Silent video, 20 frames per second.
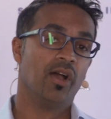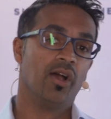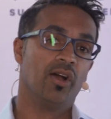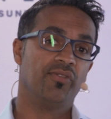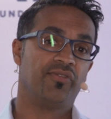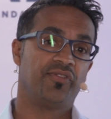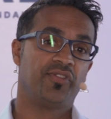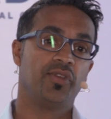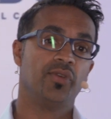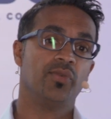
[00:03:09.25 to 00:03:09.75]

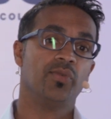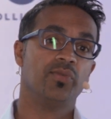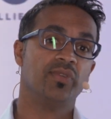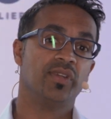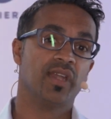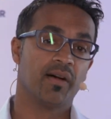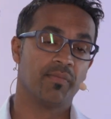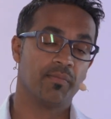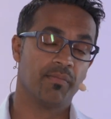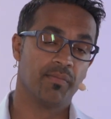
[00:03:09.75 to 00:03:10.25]
a few
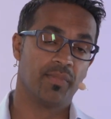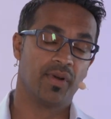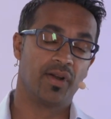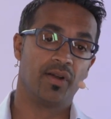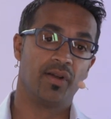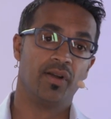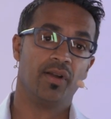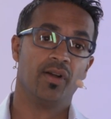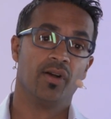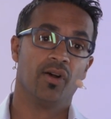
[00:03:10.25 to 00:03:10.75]

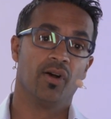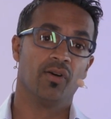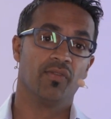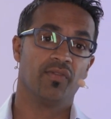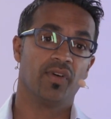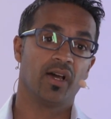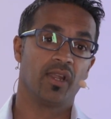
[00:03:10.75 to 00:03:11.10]
number of